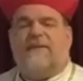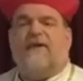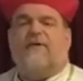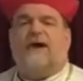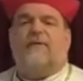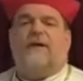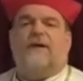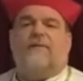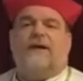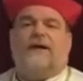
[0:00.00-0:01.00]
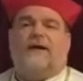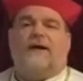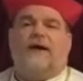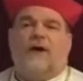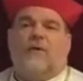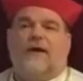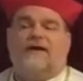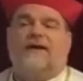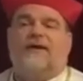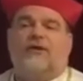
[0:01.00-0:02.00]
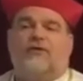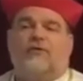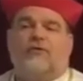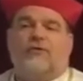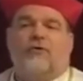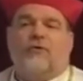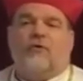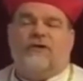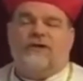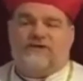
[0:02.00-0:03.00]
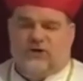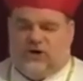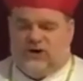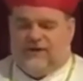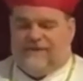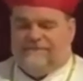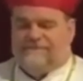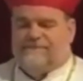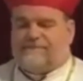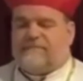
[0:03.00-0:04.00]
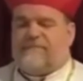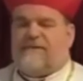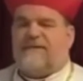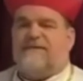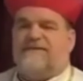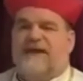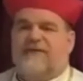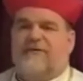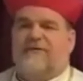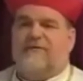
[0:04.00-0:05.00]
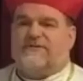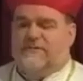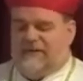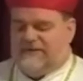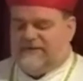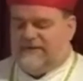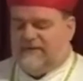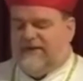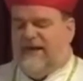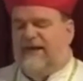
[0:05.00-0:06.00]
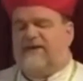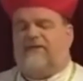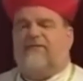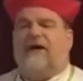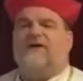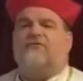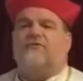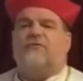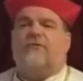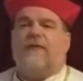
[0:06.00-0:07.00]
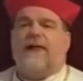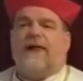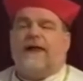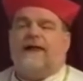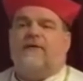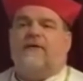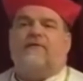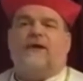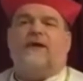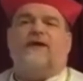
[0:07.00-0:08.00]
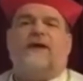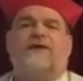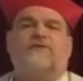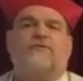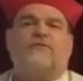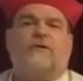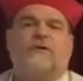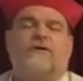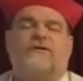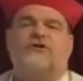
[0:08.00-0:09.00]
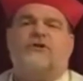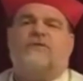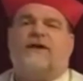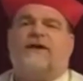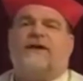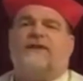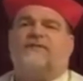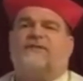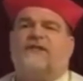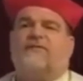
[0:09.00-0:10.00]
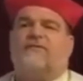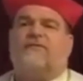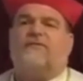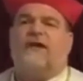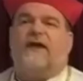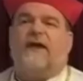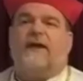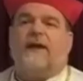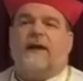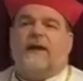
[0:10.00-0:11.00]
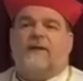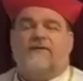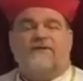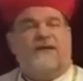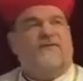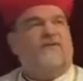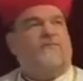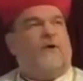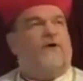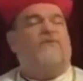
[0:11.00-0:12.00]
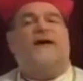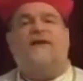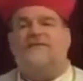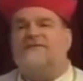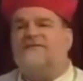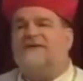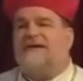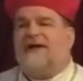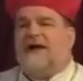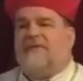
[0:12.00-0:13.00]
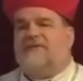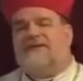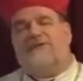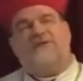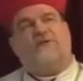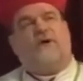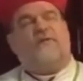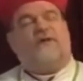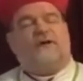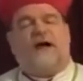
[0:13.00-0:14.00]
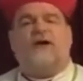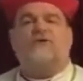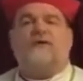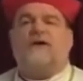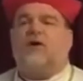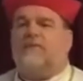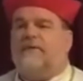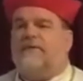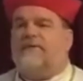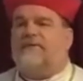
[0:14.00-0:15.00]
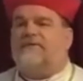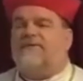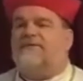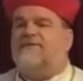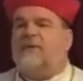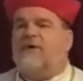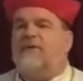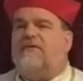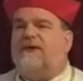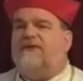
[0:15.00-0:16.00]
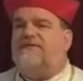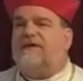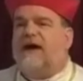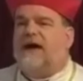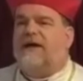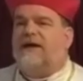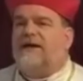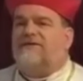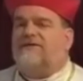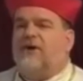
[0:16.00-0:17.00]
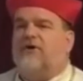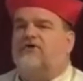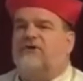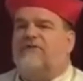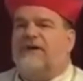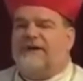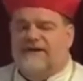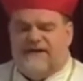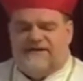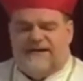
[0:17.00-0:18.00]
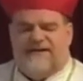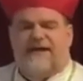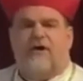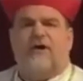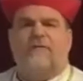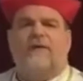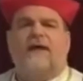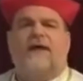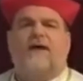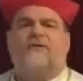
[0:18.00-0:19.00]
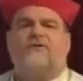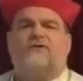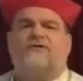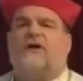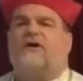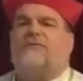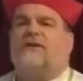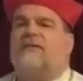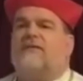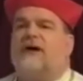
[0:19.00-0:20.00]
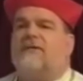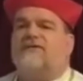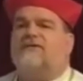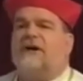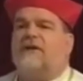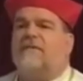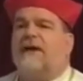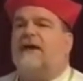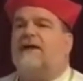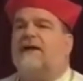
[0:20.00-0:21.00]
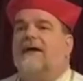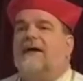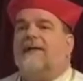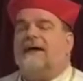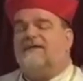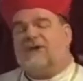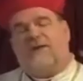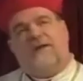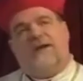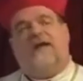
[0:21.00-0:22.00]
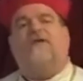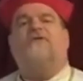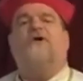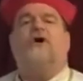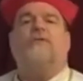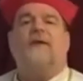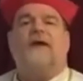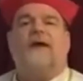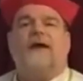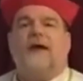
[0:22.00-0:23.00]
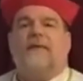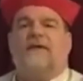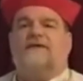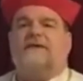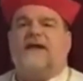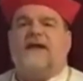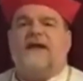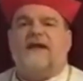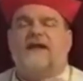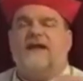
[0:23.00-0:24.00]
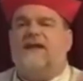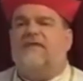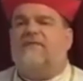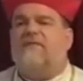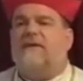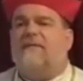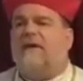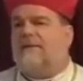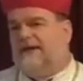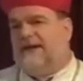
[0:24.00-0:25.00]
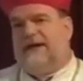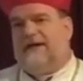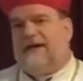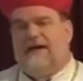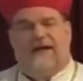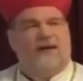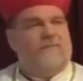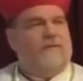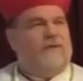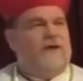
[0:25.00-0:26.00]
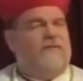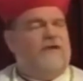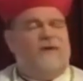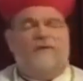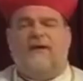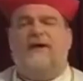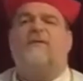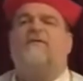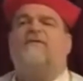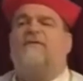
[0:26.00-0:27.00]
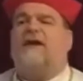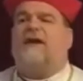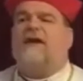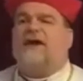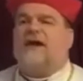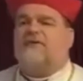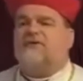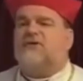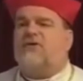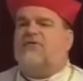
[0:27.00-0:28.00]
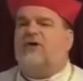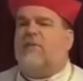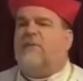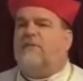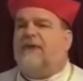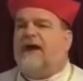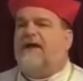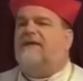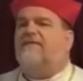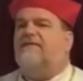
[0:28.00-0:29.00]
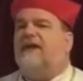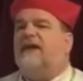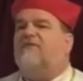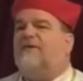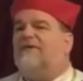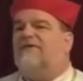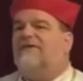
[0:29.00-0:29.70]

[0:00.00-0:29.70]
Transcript: by the great one Gamaliel, what did he do? When he saw that Stephen was communicating the divine truth, and he would have recognized those words. He should have recognized what Stephen was saying. But when Stephen spoke of the heavens, and when Stephen spoke of the clouds being opened, and when Stephen spoke of the things of God, Saul should have recognized, that's how Gamaliel used to talk to me when I was a young man. That's how Gamaliel taught me. But instead he didn't remember Gamaliel. He didn't remember anything Gamaliel had said. He was so filled with blindness and hatred